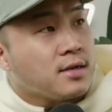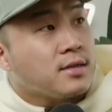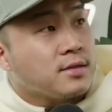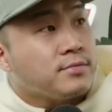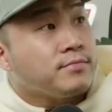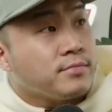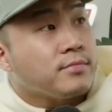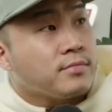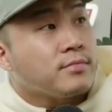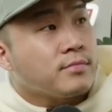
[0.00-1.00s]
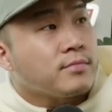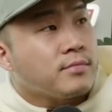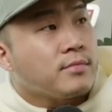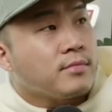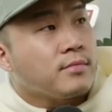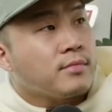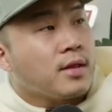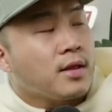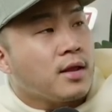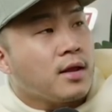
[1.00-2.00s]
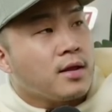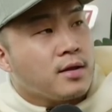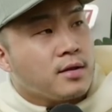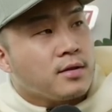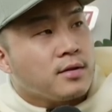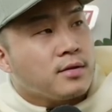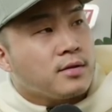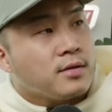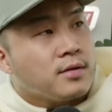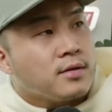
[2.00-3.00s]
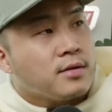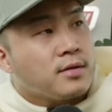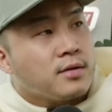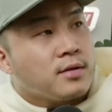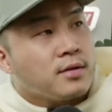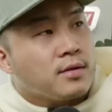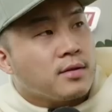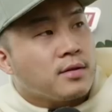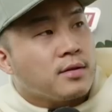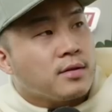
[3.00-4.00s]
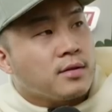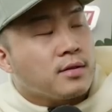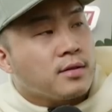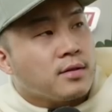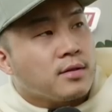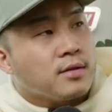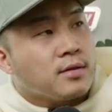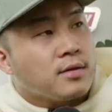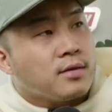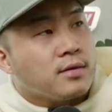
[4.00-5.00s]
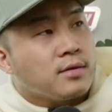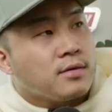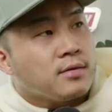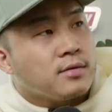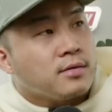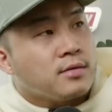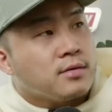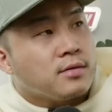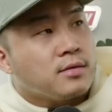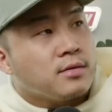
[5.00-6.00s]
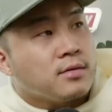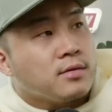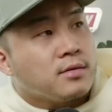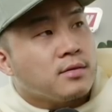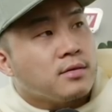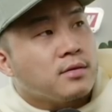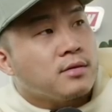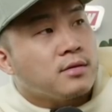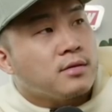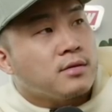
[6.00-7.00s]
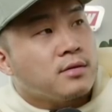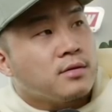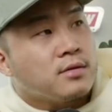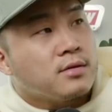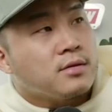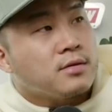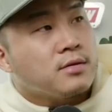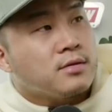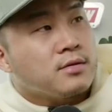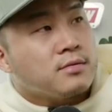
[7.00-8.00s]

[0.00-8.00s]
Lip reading: No words are spoken by the person on screen.